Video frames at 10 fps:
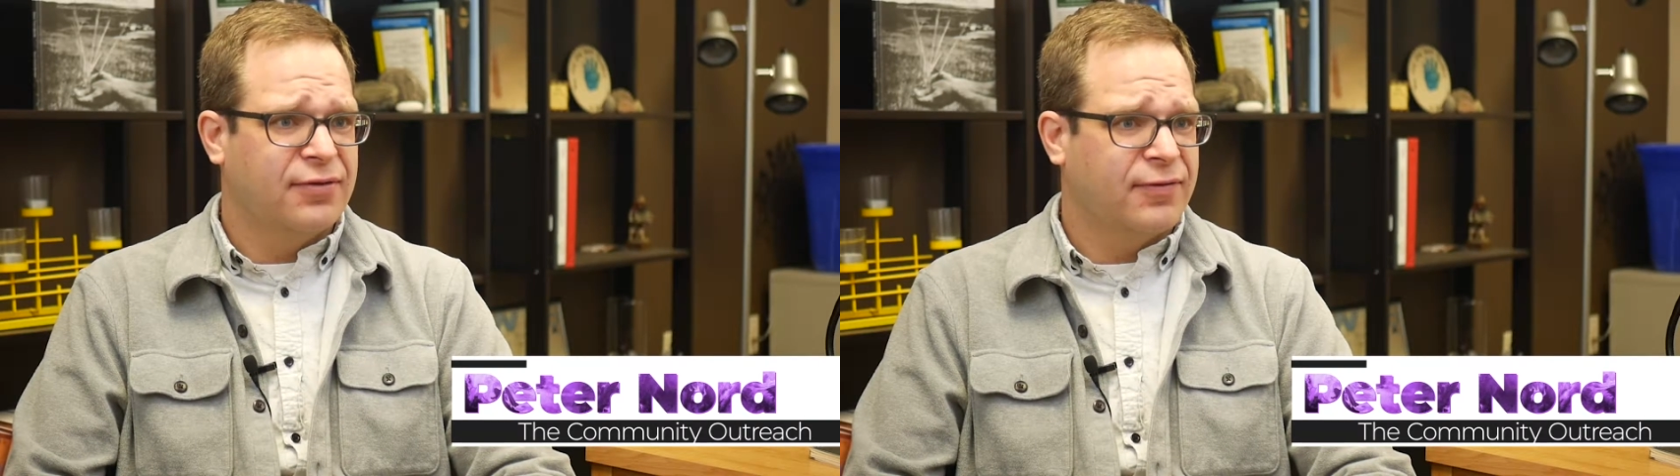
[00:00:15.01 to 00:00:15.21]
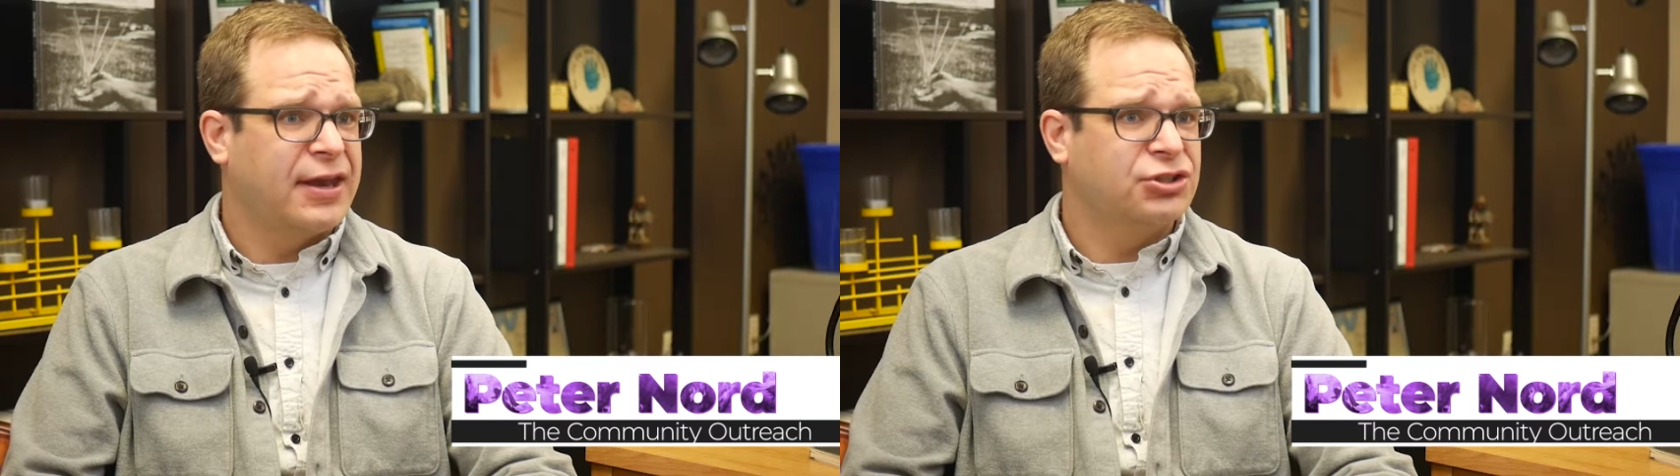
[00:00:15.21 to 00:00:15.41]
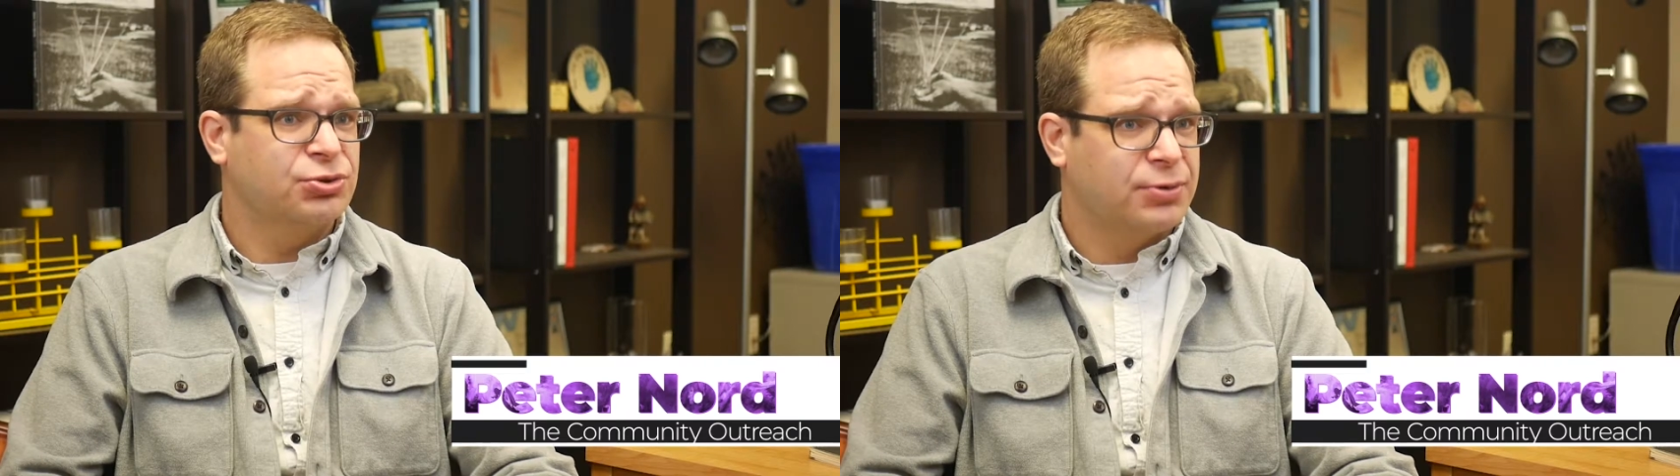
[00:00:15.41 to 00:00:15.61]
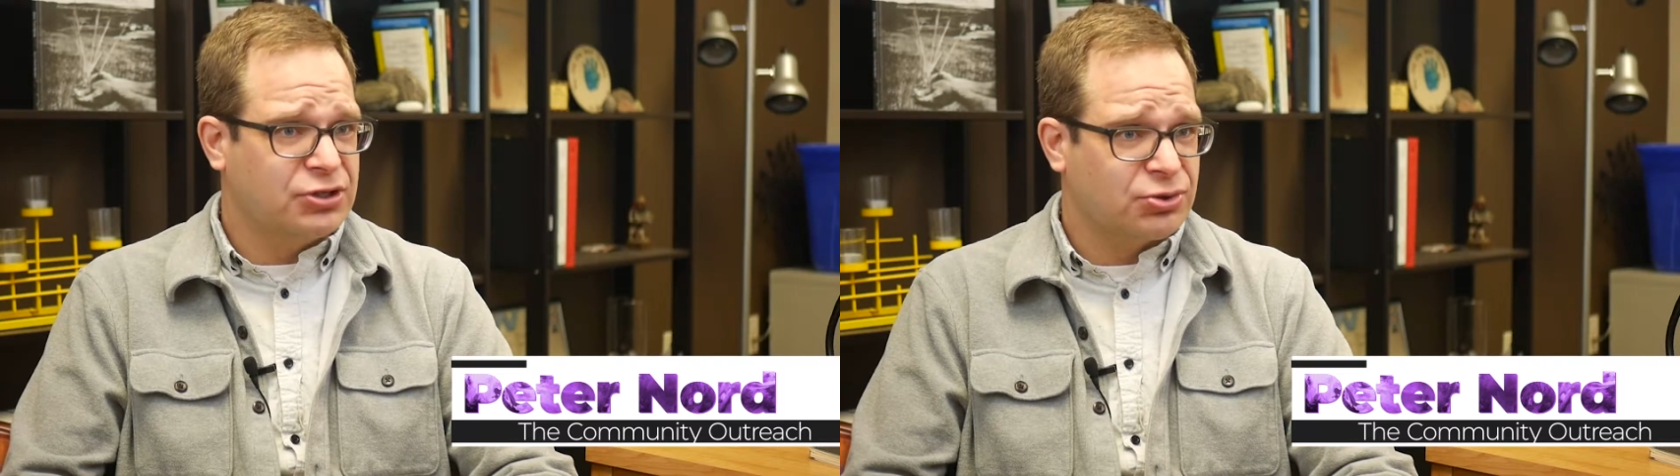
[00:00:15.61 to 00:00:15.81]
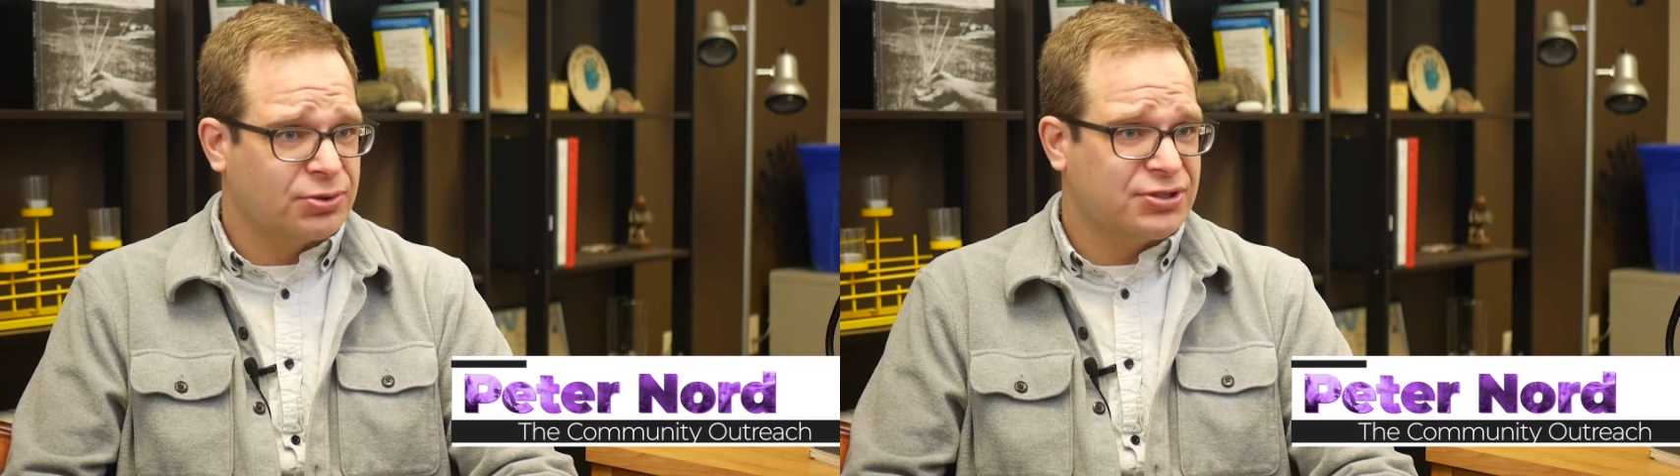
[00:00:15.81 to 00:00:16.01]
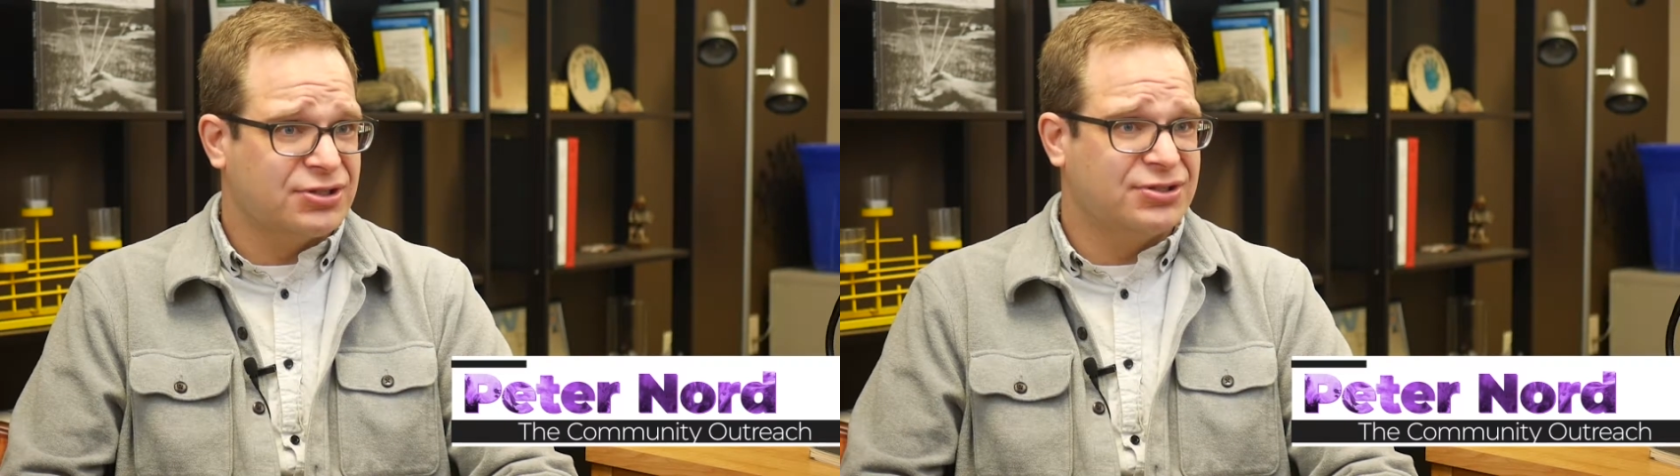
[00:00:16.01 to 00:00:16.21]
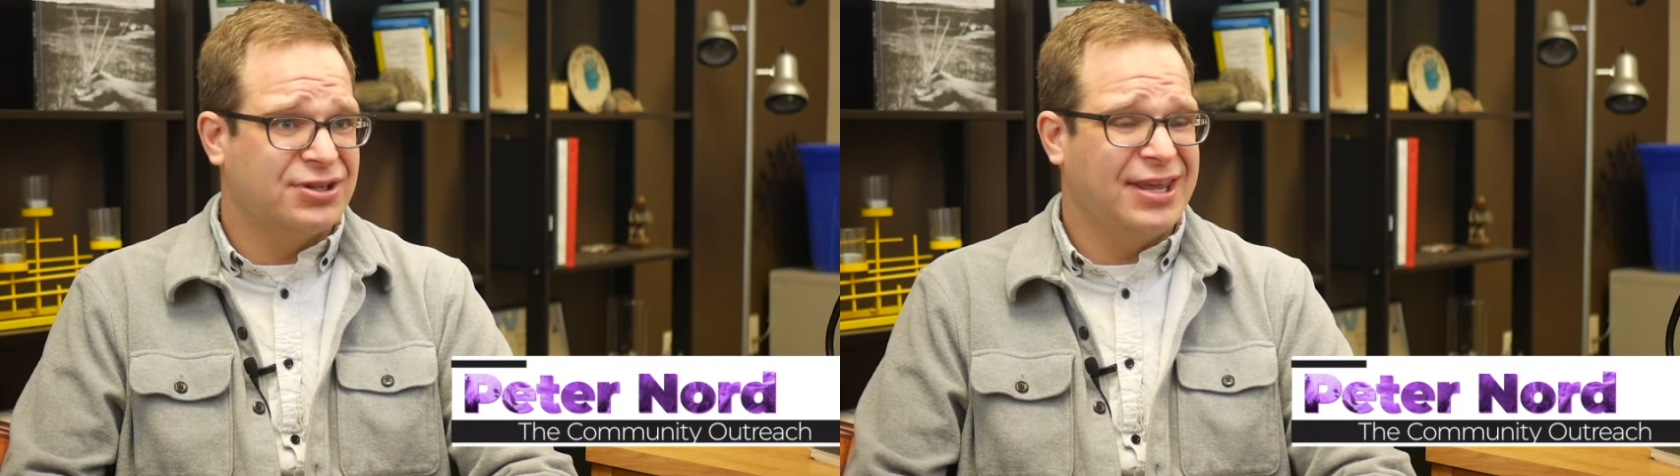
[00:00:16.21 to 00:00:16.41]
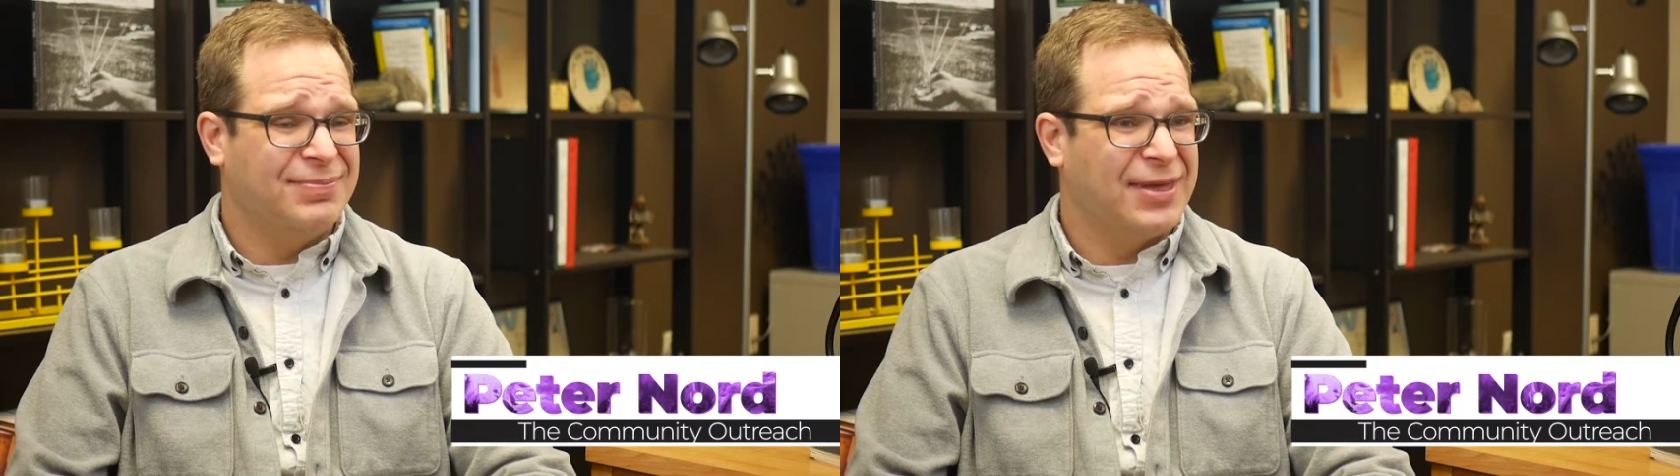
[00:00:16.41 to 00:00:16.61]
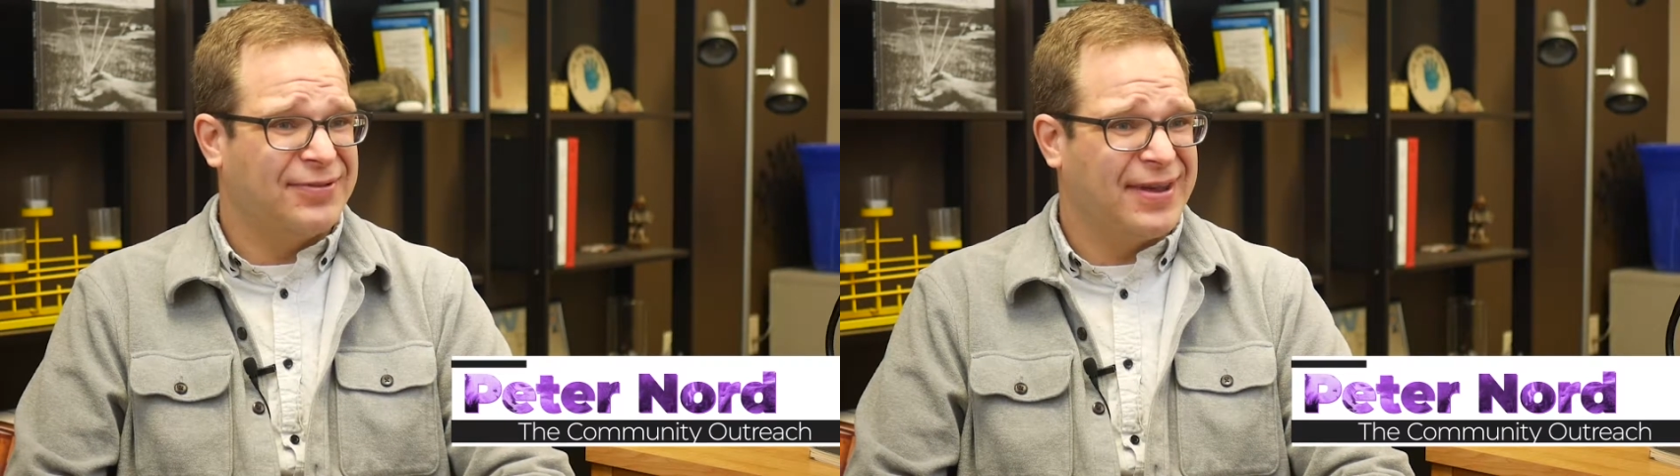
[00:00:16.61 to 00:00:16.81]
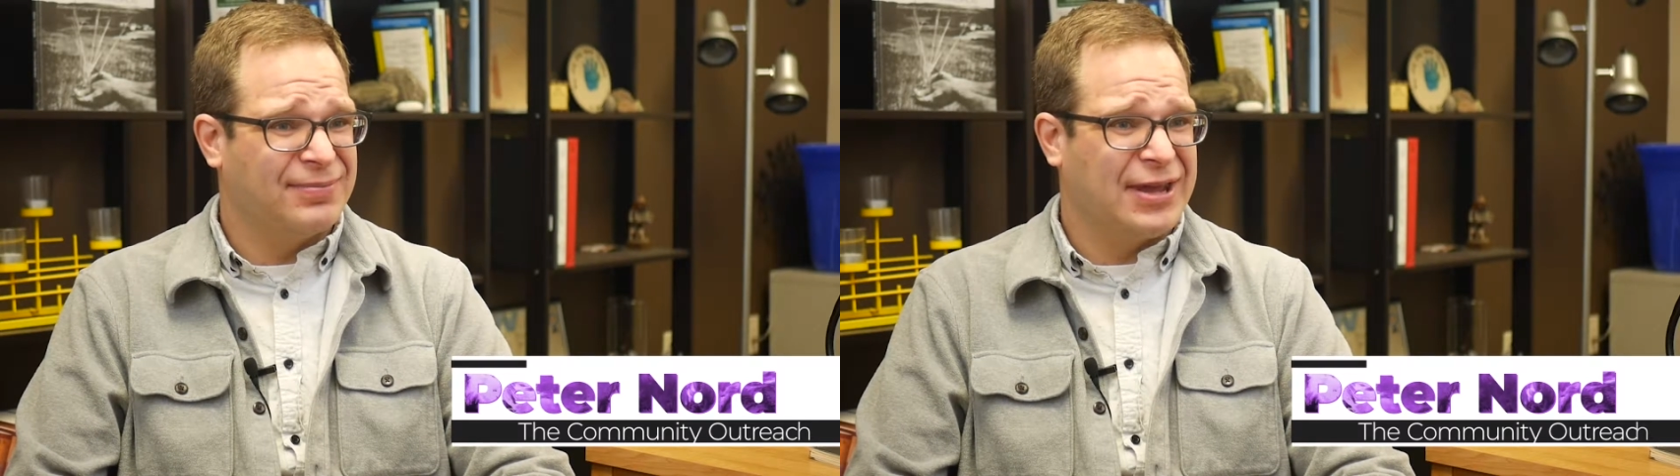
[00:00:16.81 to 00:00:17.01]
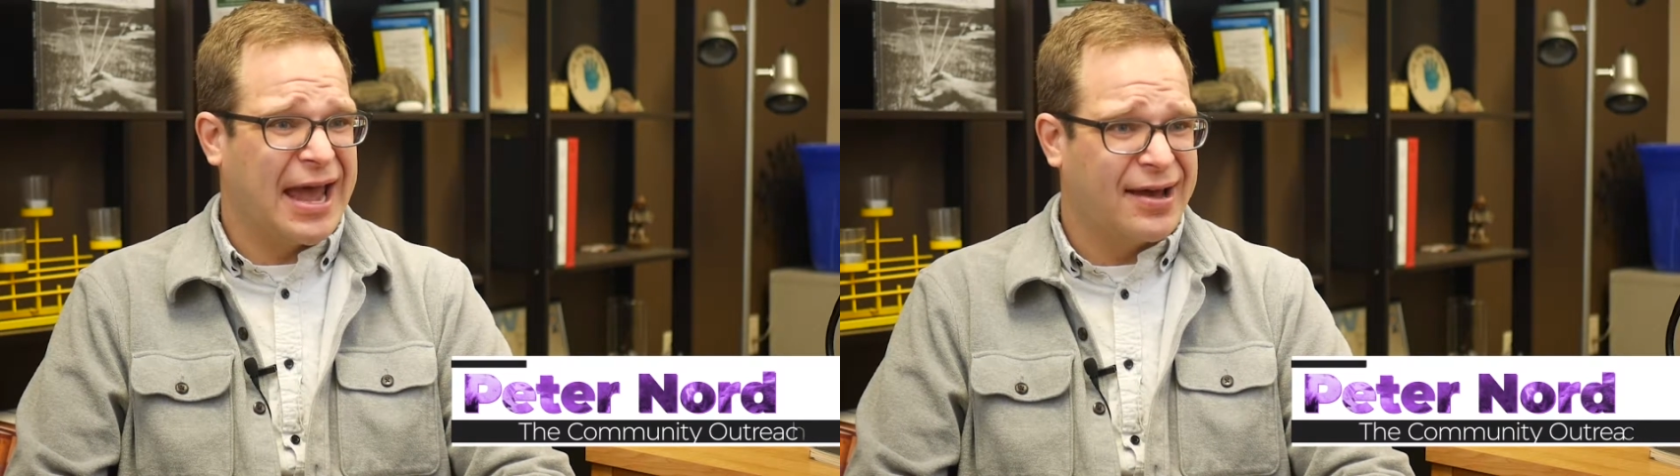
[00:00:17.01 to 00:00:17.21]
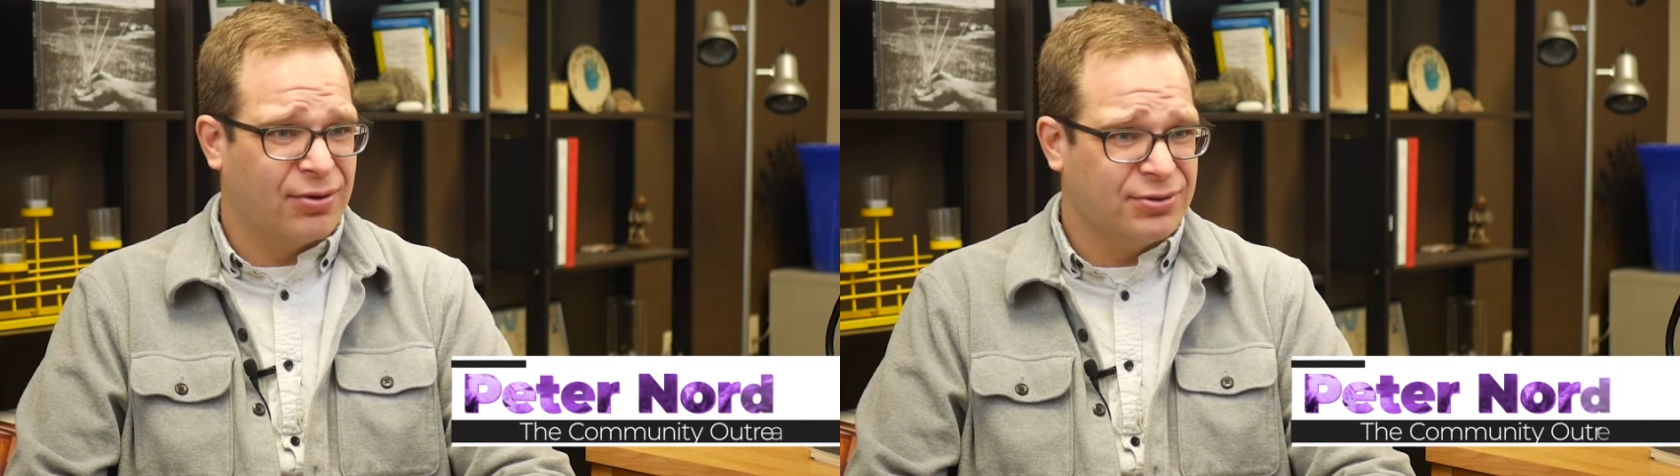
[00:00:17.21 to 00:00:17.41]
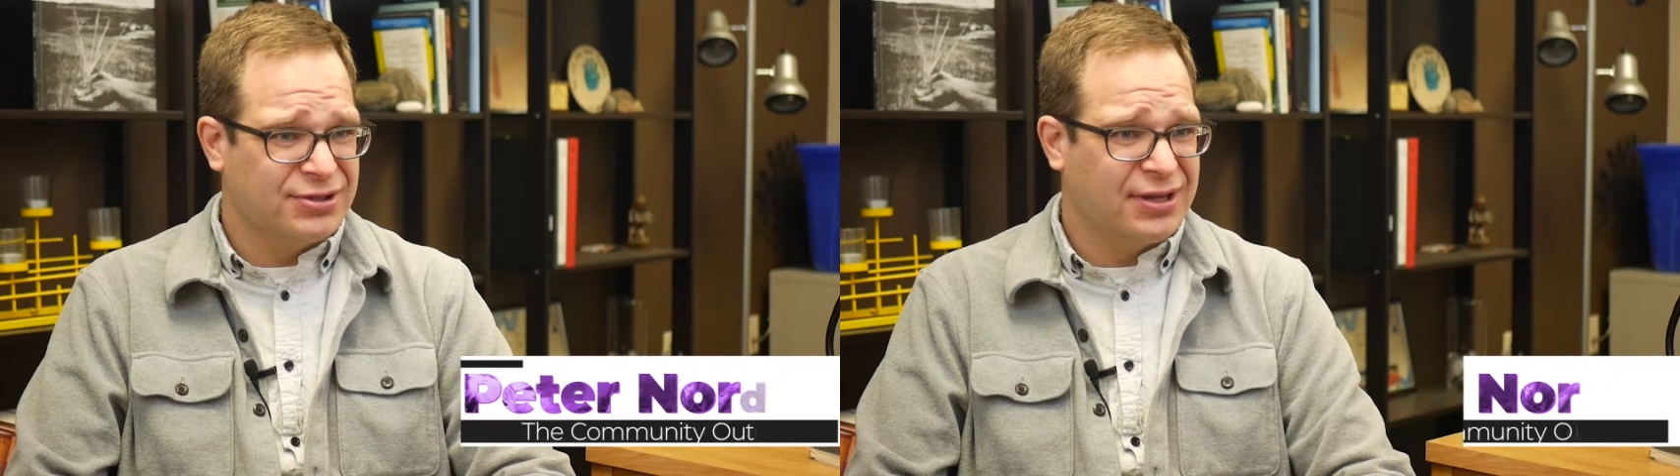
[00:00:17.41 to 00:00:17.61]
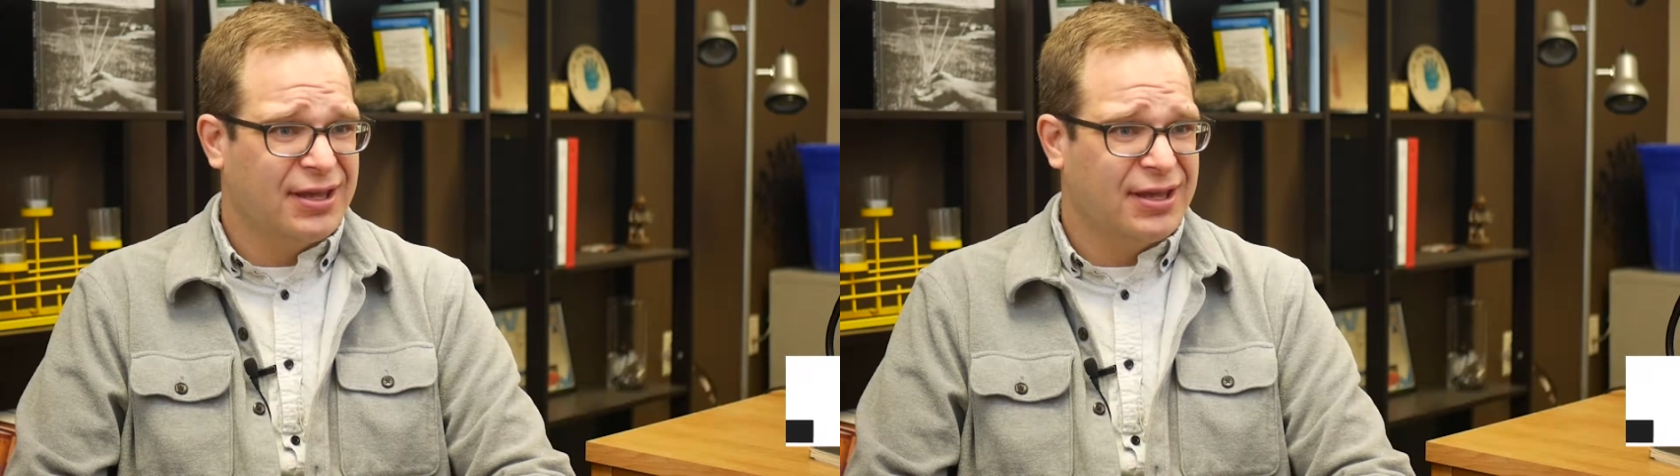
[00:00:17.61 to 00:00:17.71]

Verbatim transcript: financial resources to keep that family housed.